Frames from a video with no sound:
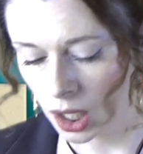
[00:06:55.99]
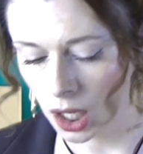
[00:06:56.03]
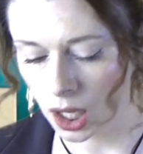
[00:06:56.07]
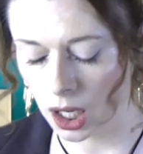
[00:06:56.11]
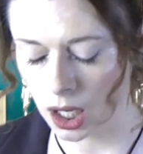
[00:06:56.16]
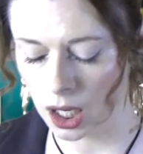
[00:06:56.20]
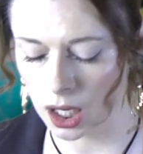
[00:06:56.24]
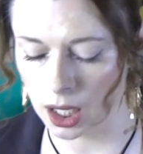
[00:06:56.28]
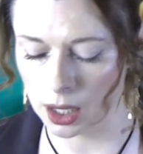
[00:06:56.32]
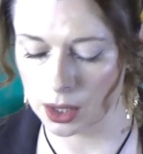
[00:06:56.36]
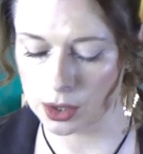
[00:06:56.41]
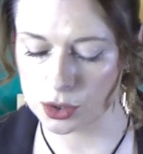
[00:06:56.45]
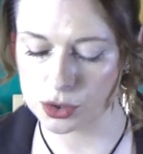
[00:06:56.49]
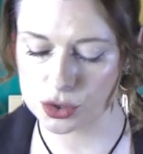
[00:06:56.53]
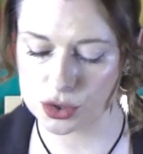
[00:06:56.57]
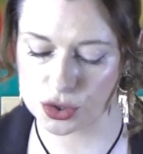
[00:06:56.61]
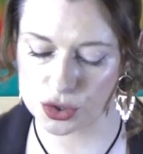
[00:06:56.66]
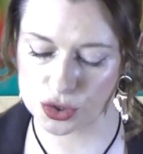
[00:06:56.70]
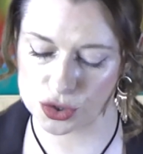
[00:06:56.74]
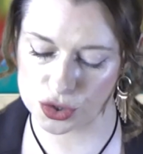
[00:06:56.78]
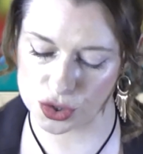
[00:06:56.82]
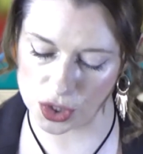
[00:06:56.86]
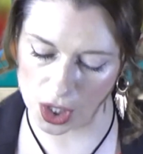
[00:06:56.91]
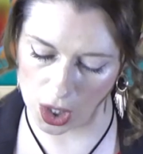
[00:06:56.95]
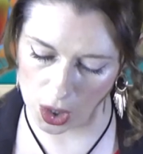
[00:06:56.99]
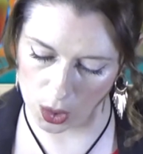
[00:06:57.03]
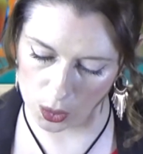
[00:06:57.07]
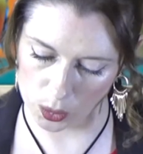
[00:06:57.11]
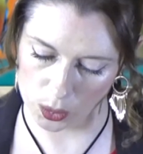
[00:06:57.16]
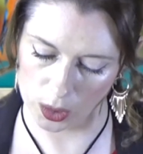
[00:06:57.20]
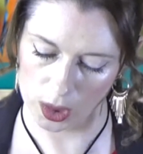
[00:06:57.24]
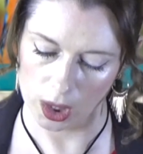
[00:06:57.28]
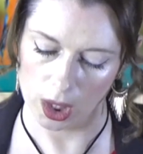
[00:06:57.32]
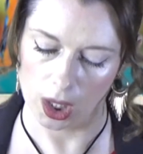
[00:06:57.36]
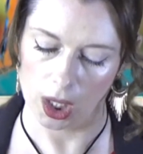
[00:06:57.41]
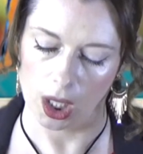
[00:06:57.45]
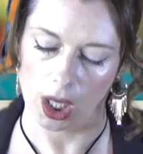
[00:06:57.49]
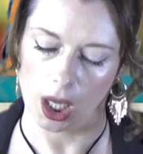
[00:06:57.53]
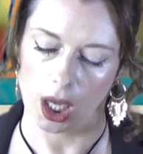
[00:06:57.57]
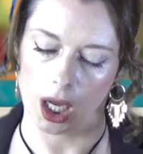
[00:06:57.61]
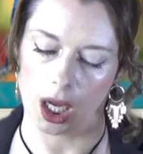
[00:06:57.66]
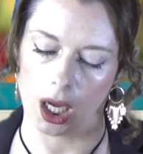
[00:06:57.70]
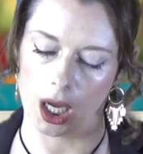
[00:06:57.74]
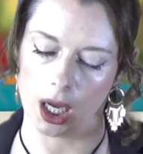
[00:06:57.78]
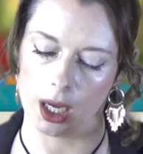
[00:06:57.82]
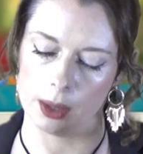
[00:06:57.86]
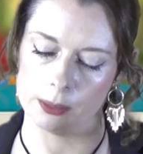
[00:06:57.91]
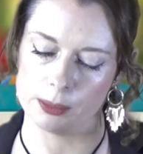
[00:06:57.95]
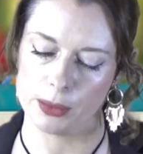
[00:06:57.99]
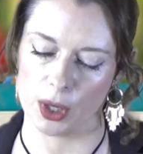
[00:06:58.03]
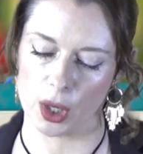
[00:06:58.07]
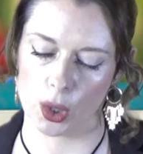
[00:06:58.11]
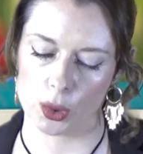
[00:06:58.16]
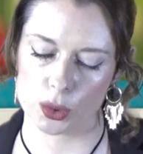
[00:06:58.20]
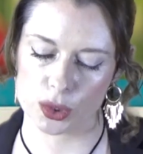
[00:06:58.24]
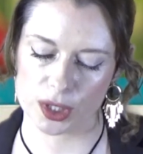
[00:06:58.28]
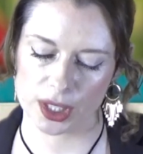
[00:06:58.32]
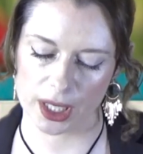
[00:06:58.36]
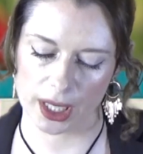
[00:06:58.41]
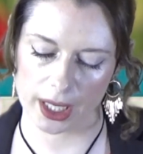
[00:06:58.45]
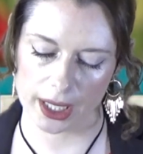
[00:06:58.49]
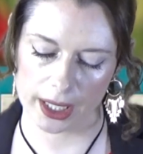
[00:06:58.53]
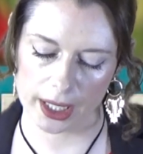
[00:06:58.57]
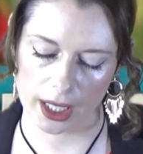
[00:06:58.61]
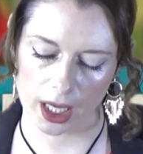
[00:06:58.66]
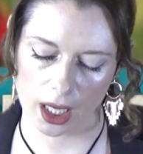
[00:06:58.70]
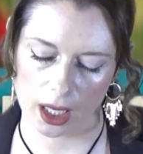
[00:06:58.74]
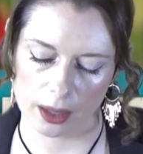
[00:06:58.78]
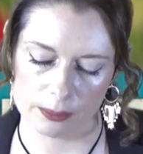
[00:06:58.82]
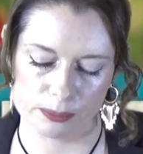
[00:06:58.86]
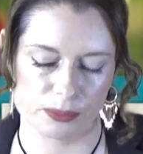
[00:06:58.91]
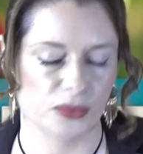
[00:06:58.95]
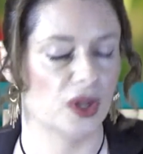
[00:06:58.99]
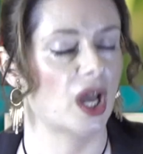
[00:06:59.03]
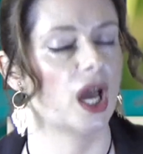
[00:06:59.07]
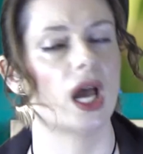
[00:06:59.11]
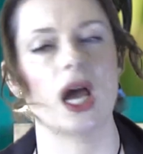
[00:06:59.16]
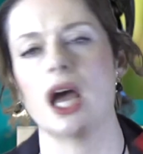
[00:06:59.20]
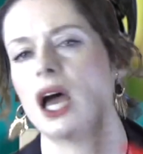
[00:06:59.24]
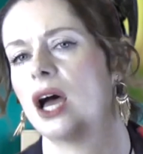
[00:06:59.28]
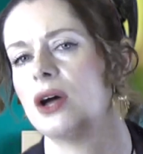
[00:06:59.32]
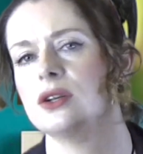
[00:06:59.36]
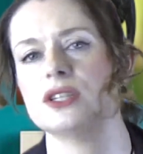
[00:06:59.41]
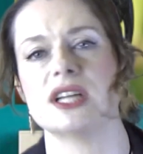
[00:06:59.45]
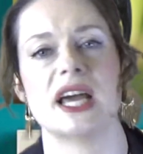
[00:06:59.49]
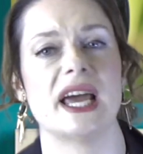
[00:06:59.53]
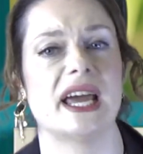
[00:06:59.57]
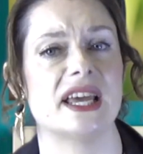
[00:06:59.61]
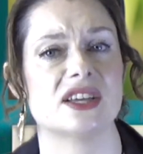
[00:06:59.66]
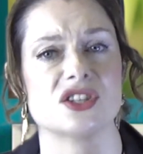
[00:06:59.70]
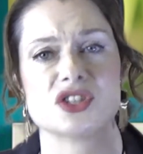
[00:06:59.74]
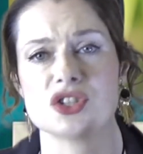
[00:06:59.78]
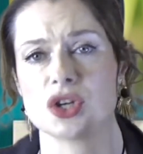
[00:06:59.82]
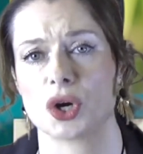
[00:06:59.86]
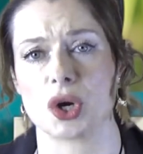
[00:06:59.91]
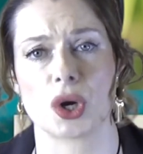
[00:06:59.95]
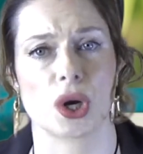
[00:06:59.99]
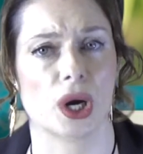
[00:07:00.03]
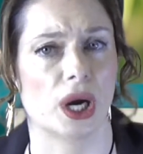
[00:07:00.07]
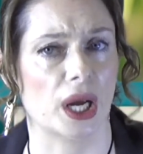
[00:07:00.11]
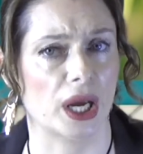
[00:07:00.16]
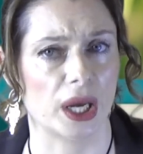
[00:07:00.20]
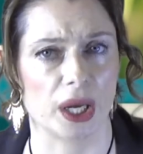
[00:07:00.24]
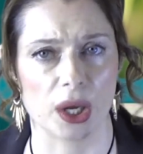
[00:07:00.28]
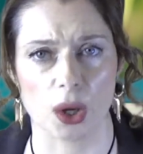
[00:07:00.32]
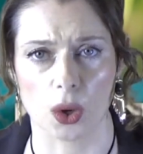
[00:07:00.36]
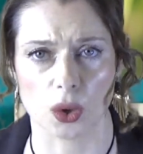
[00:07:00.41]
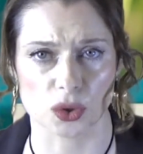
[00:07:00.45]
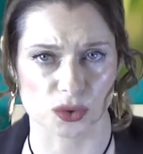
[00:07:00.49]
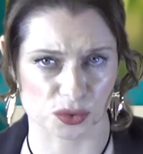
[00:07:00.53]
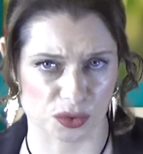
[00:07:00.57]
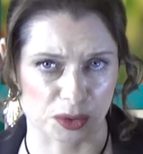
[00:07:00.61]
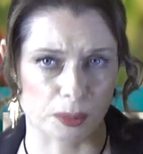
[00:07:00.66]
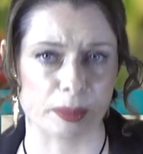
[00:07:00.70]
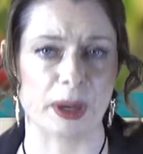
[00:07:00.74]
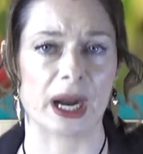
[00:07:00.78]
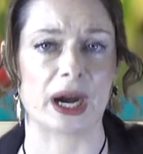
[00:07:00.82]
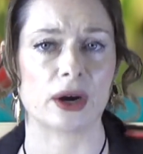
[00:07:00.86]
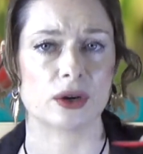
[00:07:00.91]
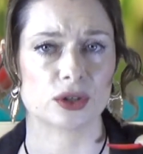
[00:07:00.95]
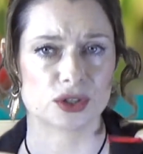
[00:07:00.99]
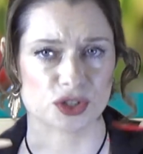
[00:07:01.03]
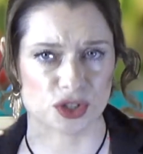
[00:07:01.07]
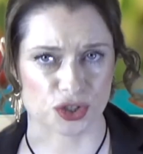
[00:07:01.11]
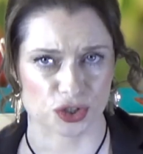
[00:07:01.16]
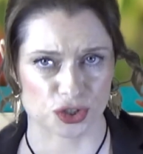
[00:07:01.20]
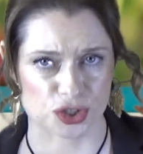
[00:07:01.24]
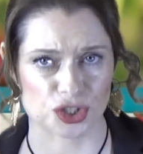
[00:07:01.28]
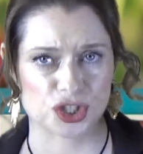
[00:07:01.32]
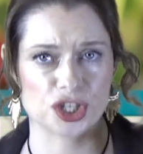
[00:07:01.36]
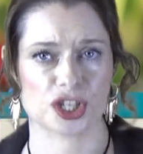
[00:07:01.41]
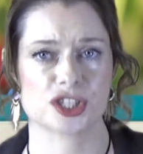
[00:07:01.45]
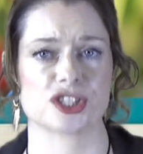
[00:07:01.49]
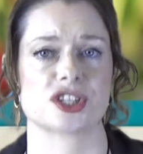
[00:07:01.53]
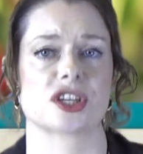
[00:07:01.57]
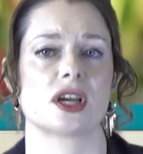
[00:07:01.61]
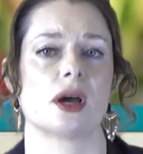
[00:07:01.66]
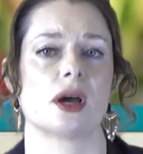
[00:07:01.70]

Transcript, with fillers: Uh, so, um, okay, um, an S R A, oh, the parrots are just